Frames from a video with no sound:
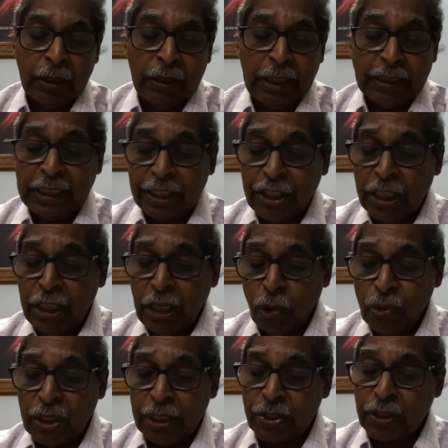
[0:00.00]
The section now
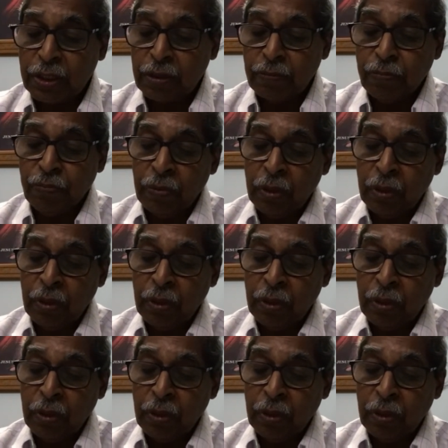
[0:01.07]
says,